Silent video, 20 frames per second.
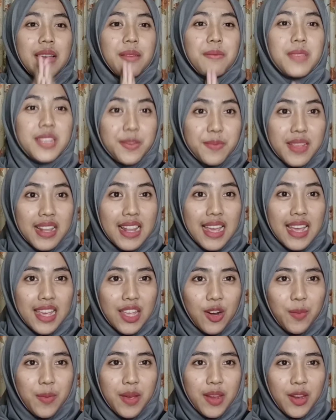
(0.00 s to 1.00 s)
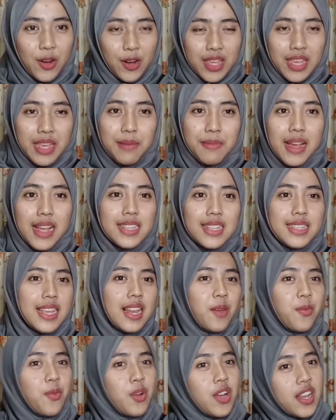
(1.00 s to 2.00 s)
Bismillahirrahmanirrahim.
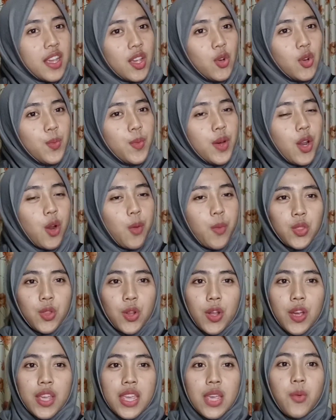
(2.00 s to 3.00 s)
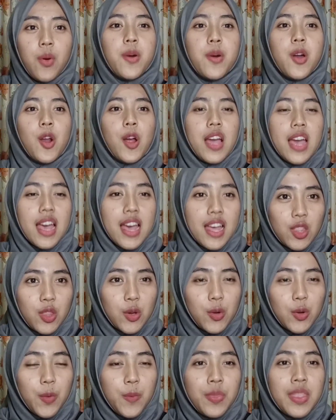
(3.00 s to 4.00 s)
Assalamualaikum warahmatullahi
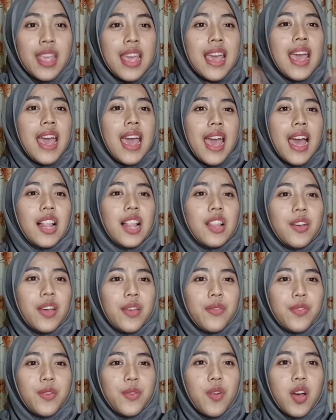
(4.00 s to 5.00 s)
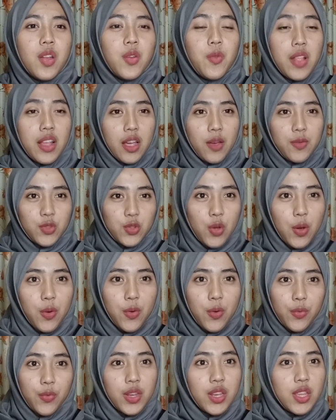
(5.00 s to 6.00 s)
wabarakatuh. Hello everyone, welcome to
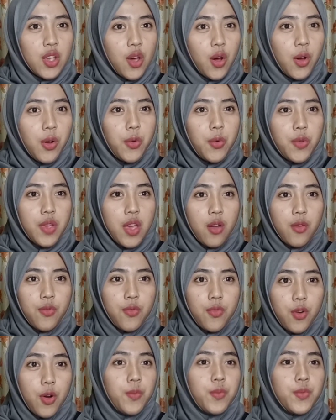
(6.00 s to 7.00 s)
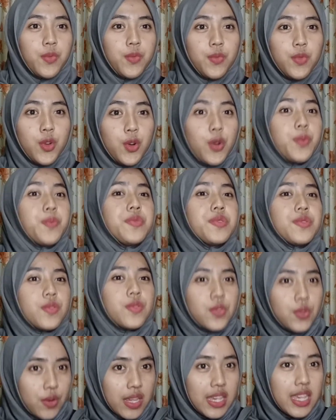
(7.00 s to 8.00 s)
our video. We are from group
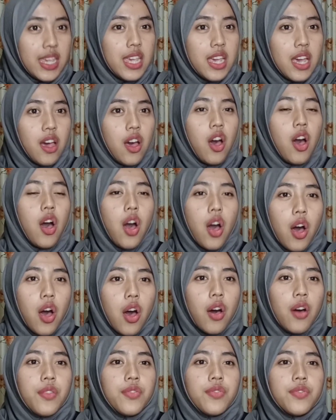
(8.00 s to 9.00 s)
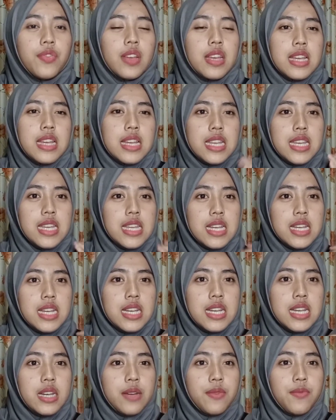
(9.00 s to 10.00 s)
3 of
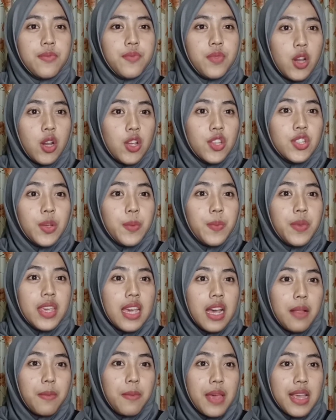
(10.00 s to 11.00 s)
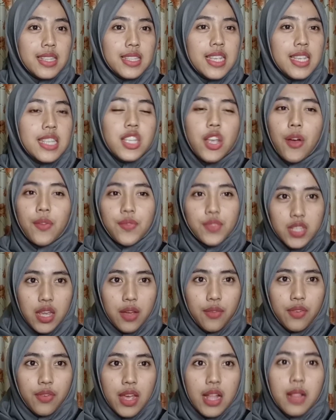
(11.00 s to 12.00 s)
the philosophical basis of
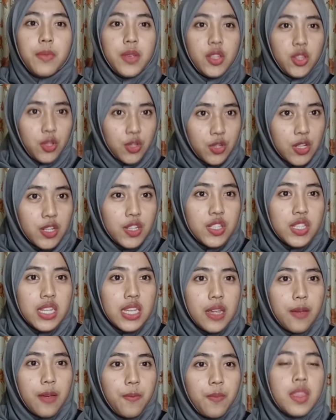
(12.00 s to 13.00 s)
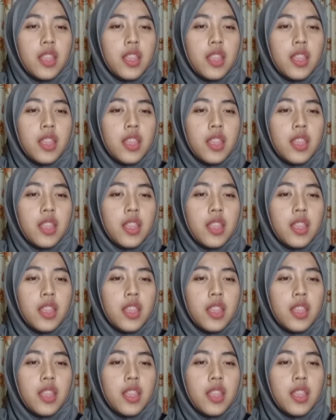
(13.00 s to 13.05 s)
TFL methodology.